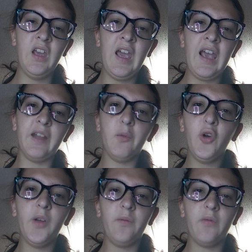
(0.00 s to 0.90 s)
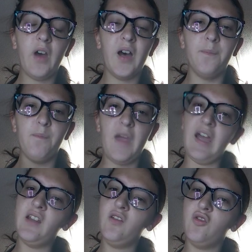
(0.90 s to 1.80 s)
it's more of a
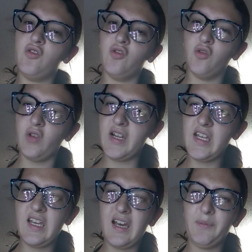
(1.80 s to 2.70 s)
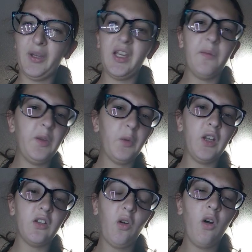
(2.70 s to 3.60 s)
mandarin, I believe is what
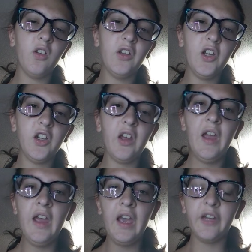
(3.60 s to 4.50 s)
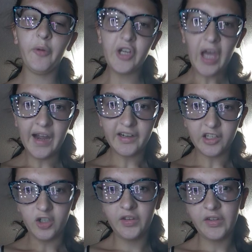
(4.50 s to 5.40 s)
it's called look. It's where you kind of
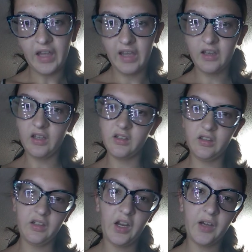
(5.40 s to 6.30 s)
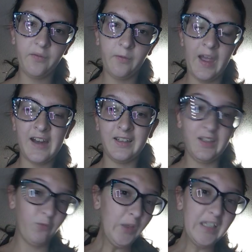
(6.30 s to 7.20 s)
look sick and stuff, and
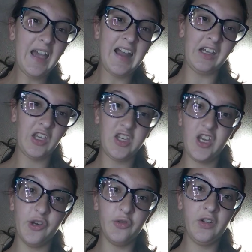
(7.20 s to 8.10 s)
it's really kind of cute.